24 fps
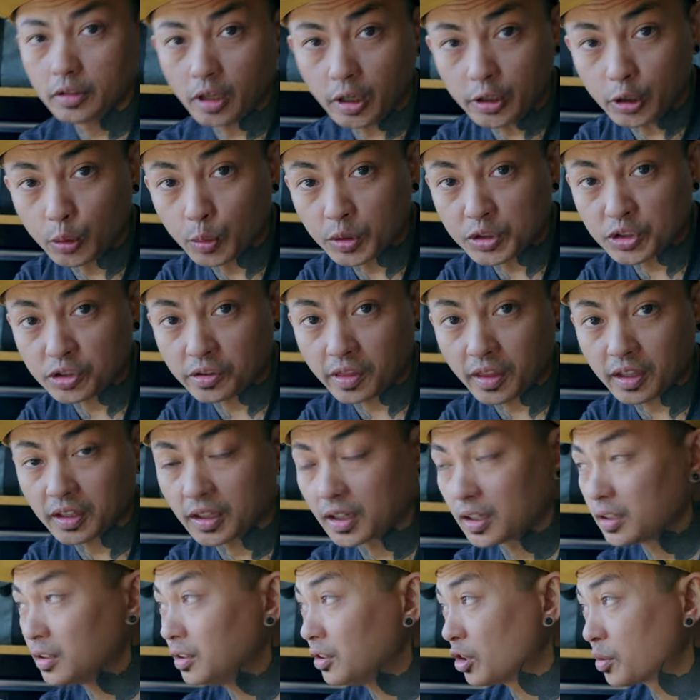Now I know what you're
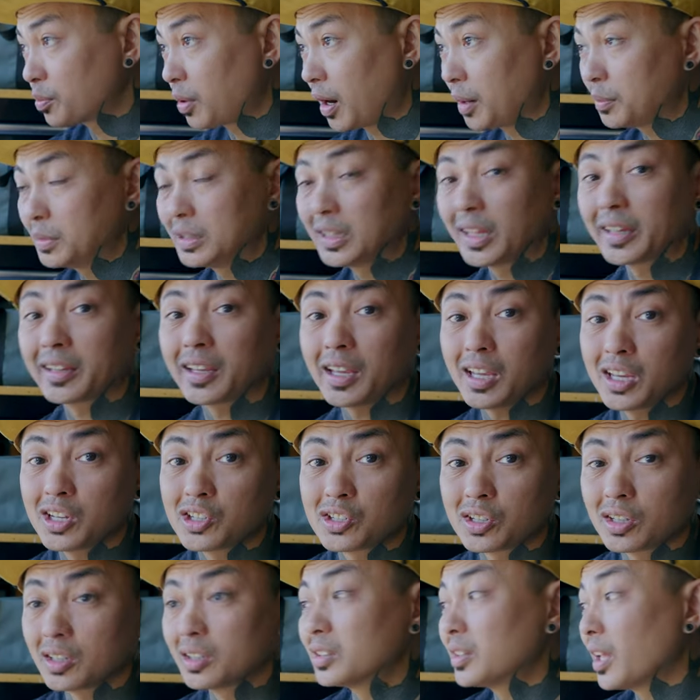thinking. You're probably like,
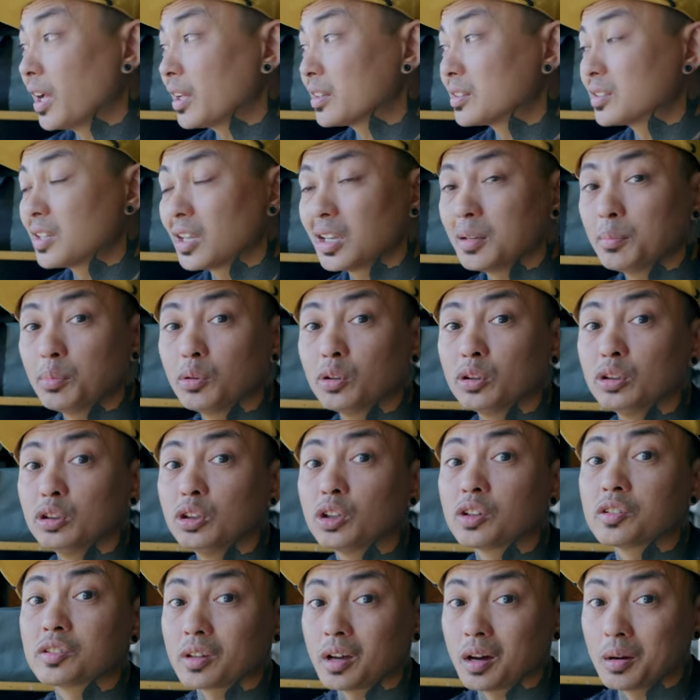Asia, that table
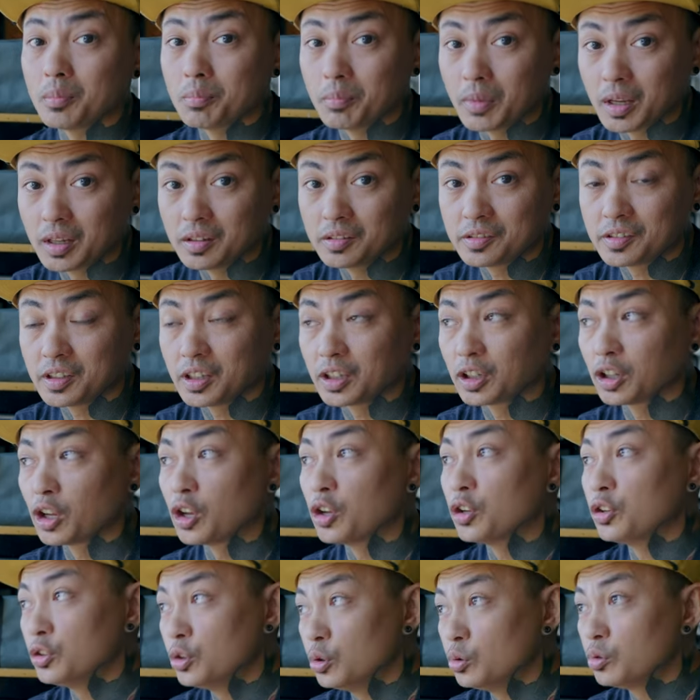looks amazing.
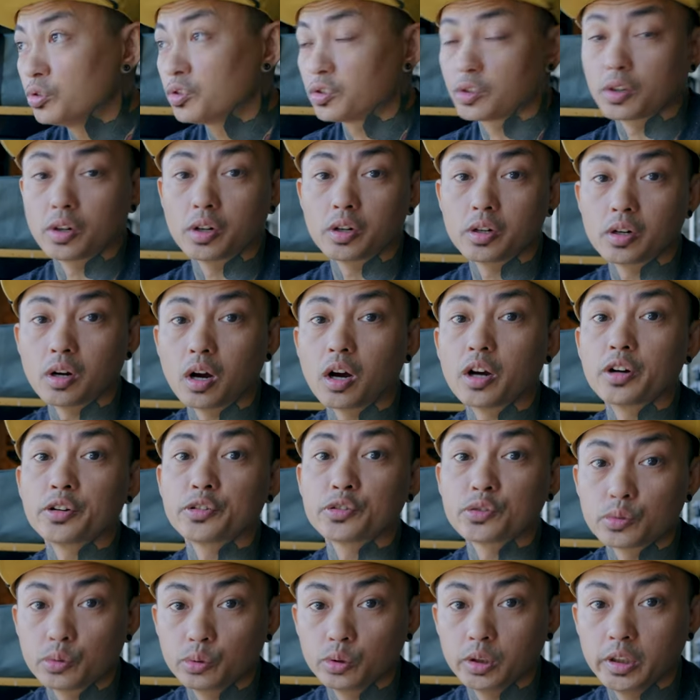You, sir, are
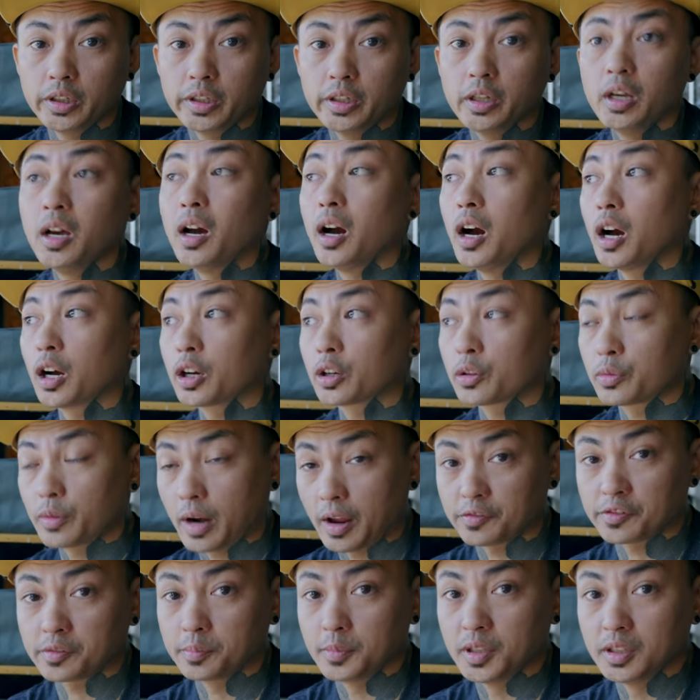truly a
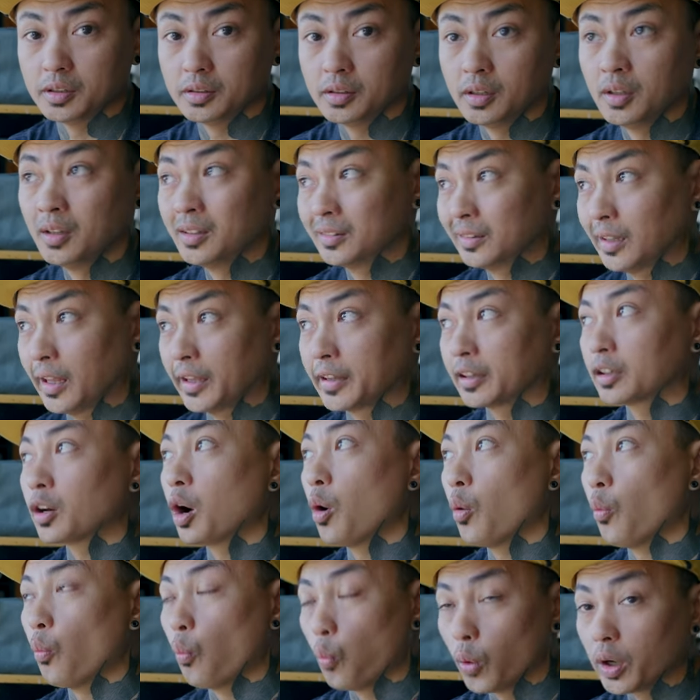craftsman, like
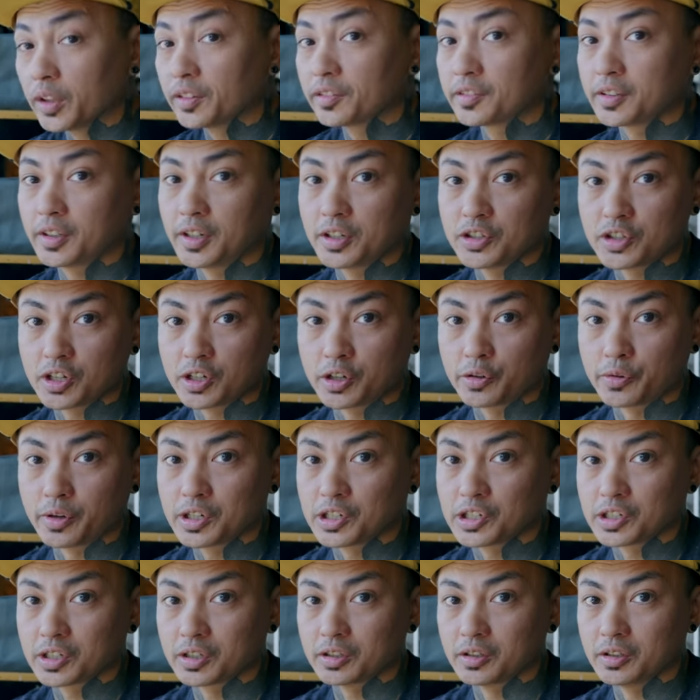once in a
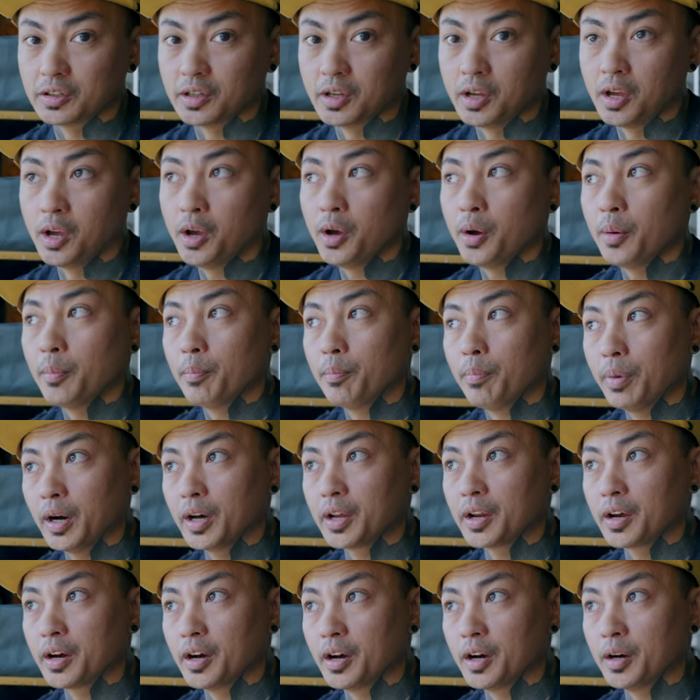generation.
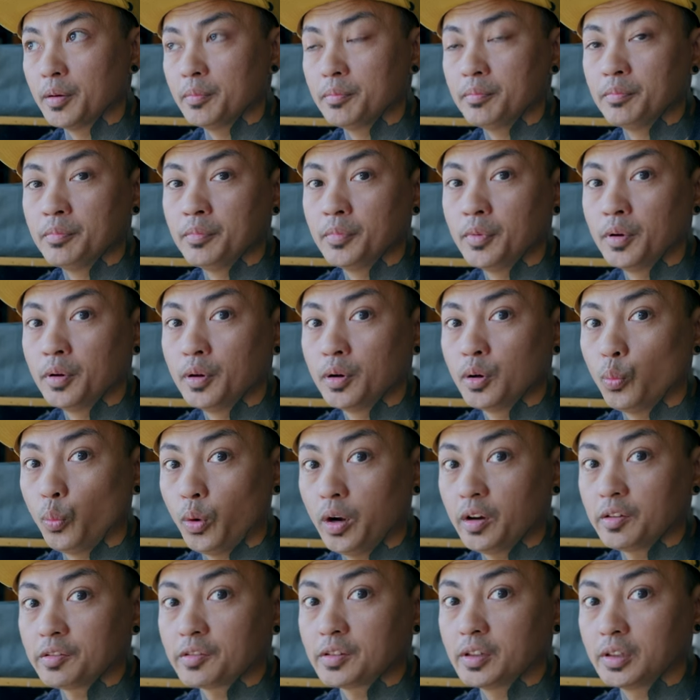But,
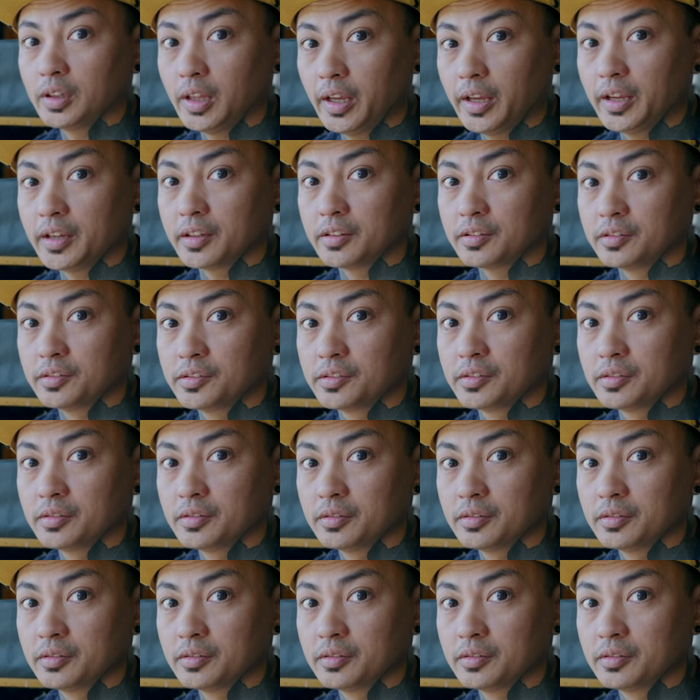where's the legs?